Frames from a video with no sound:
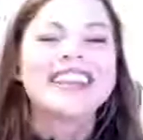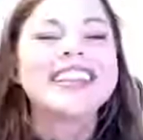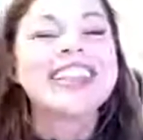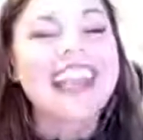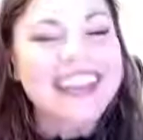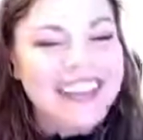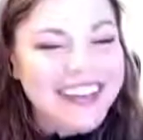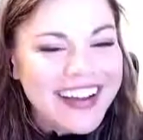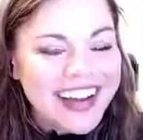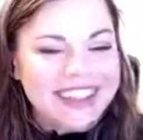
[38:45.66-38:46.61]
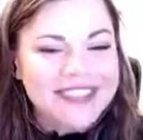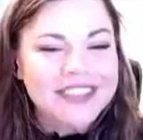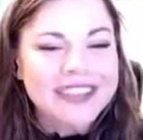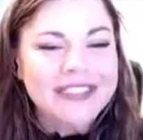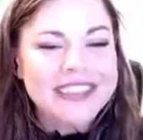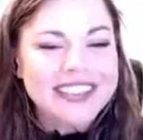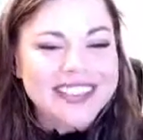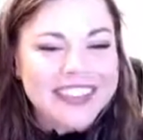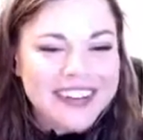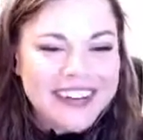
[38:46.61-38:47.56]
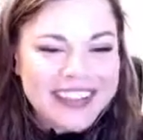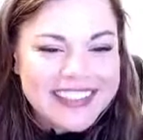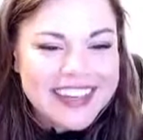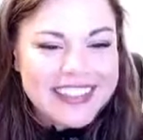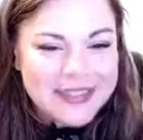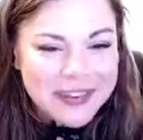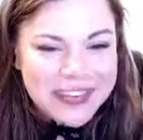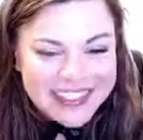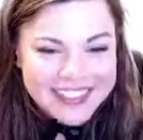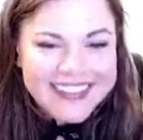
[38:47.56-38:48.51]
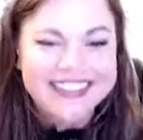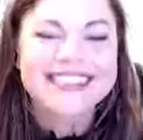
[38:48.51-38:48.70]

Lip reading: Thank you guys. We will see you guys next week.